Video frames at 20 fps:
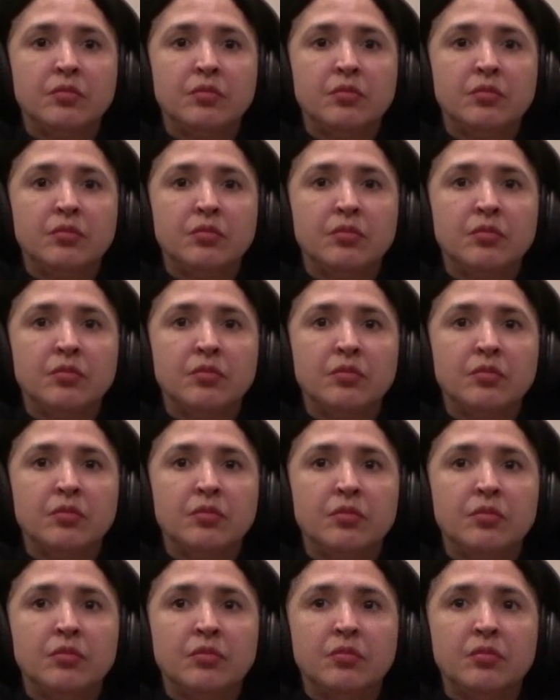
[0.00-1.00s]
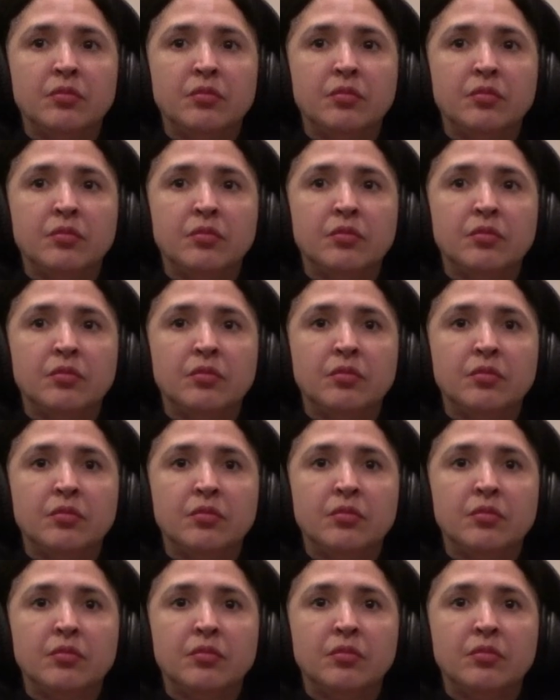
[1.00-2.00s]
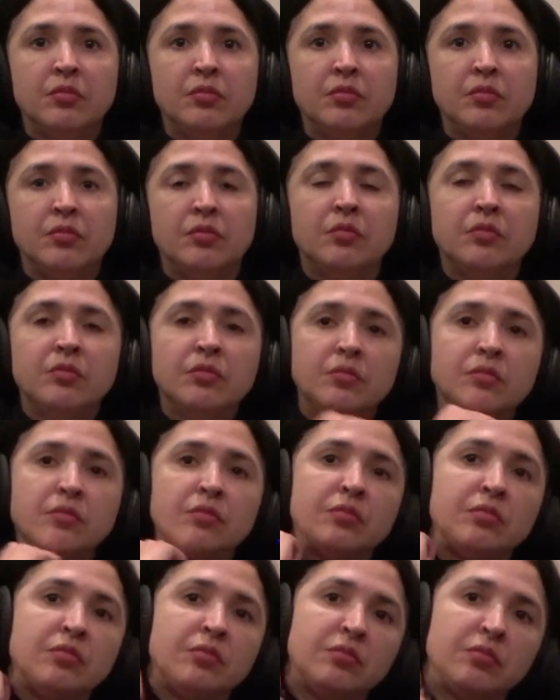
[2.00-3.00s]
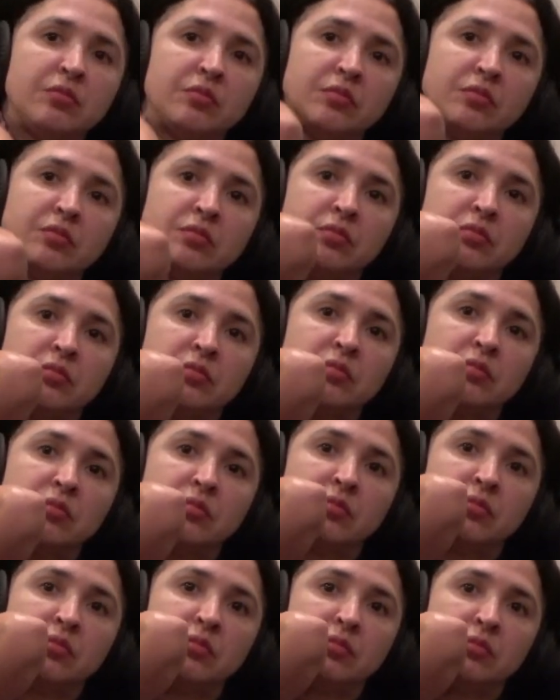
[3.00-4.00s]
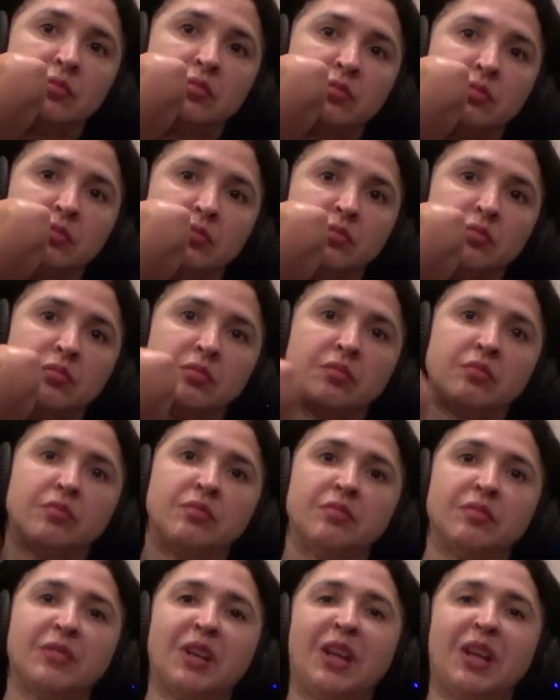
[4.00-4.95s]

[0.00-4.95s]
(not speaking)